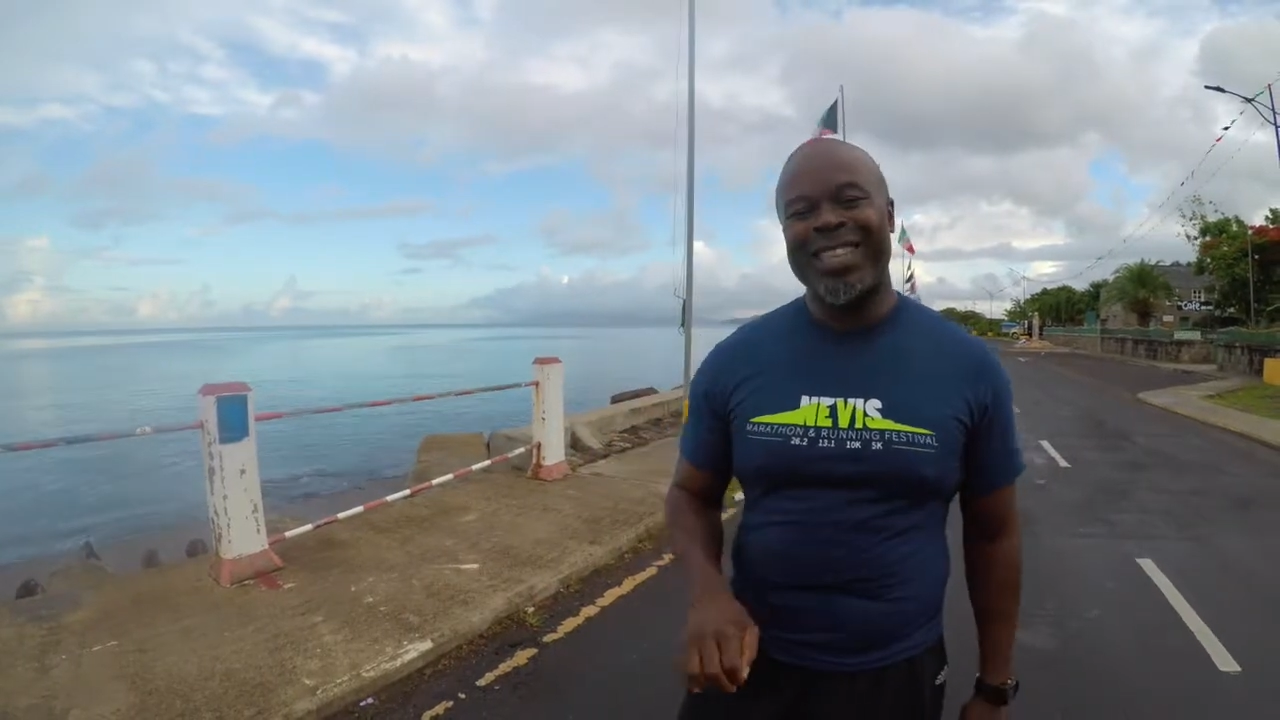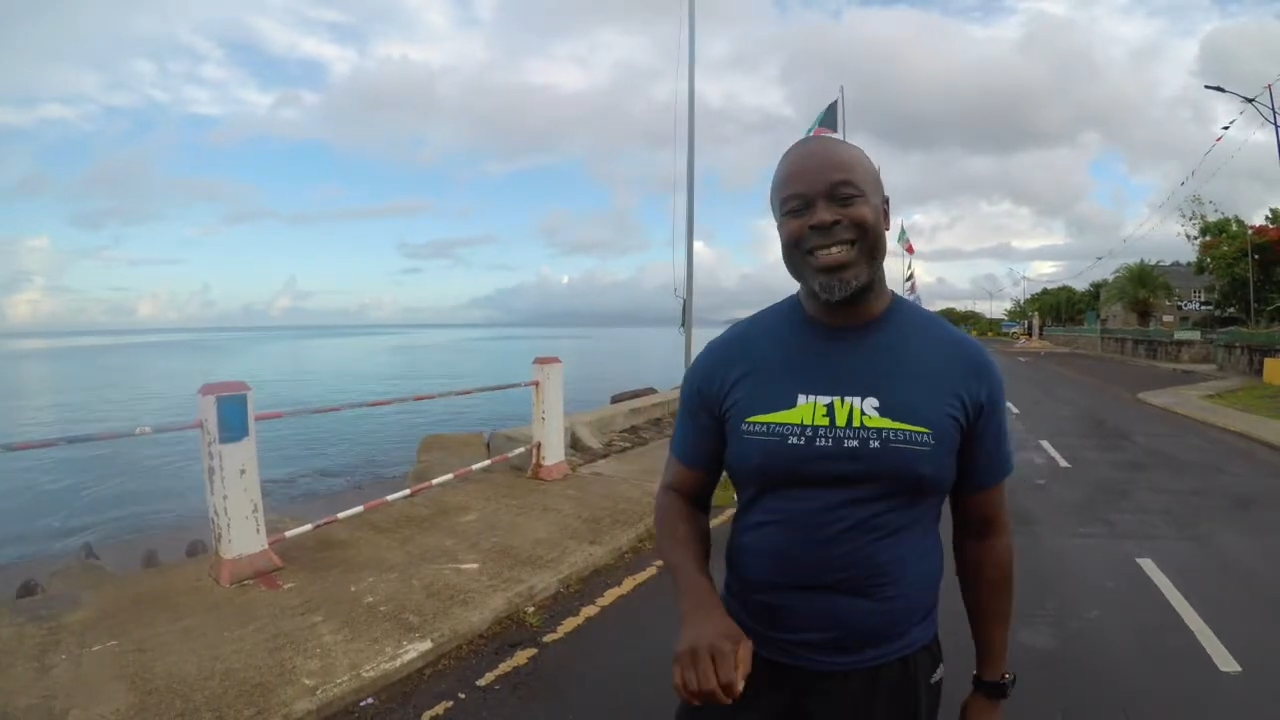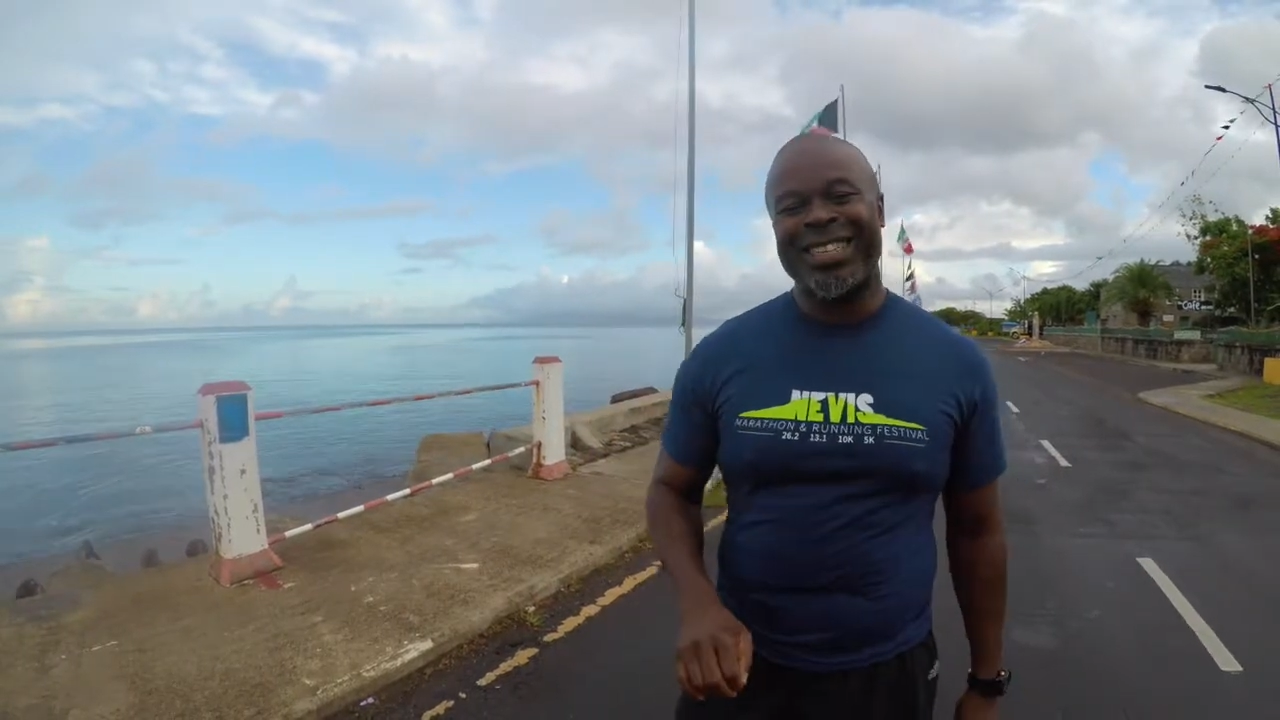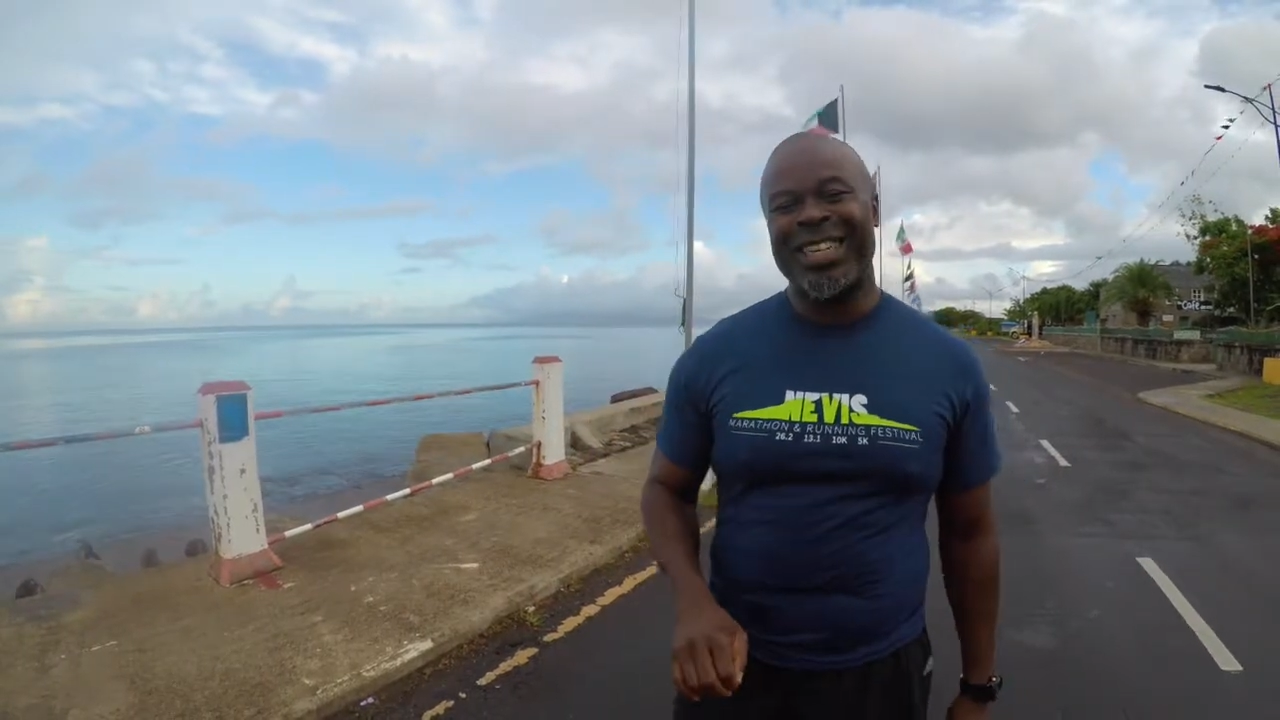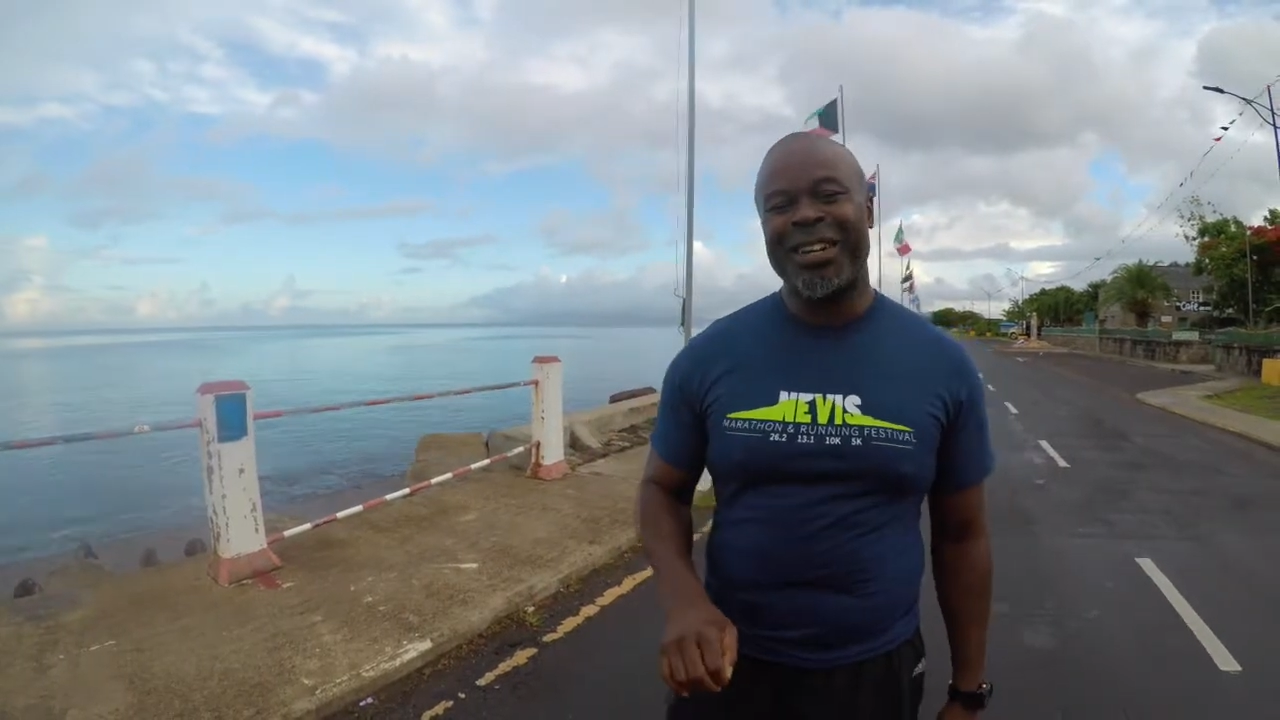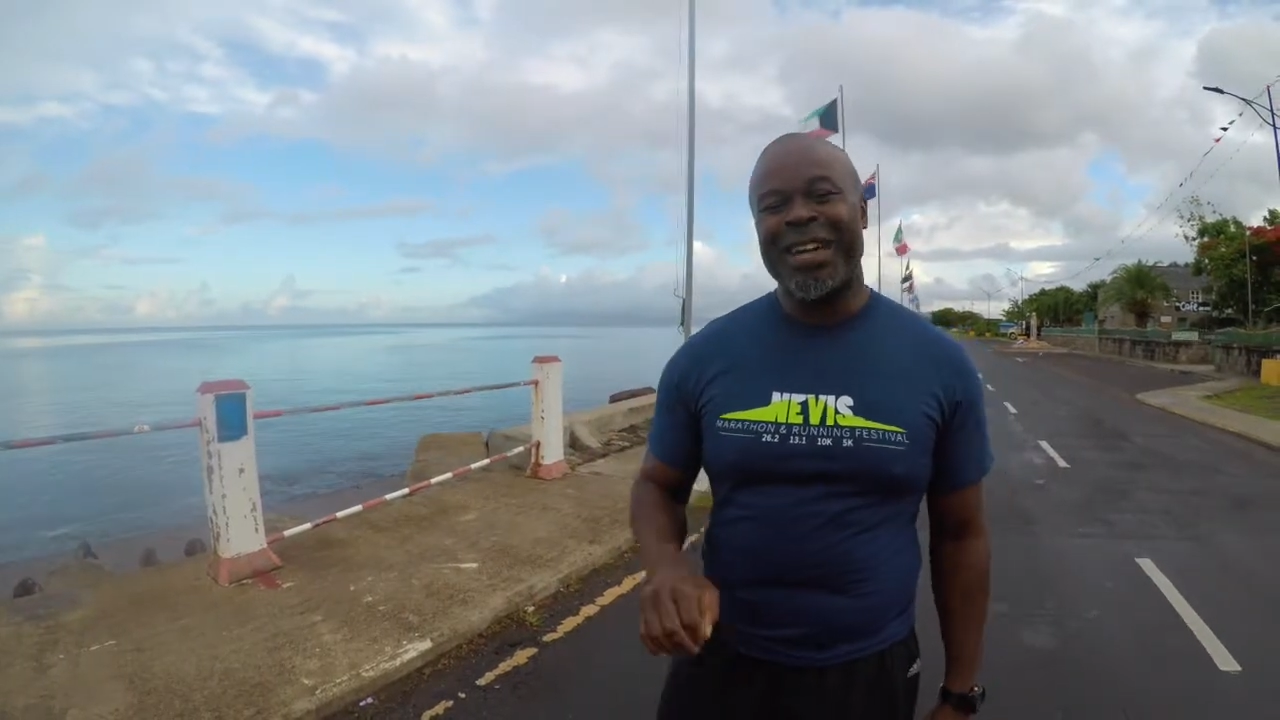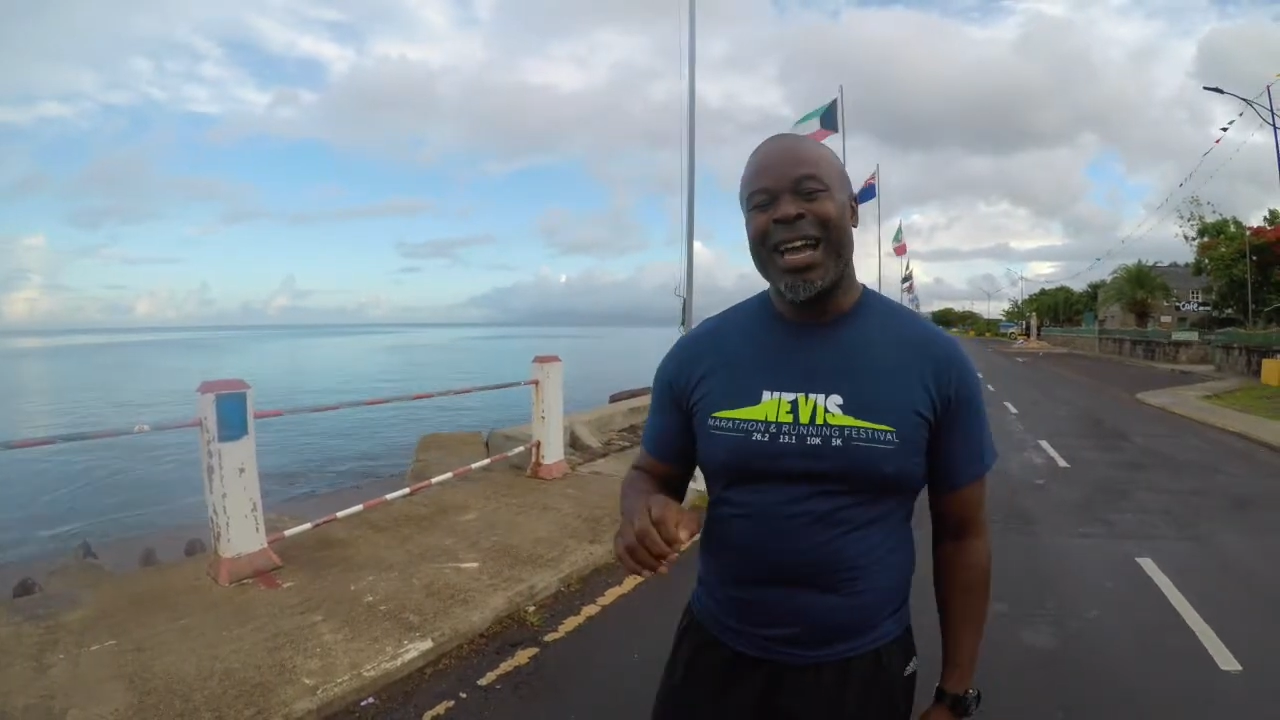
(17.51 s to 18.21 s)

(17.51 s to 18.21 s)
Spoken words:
this year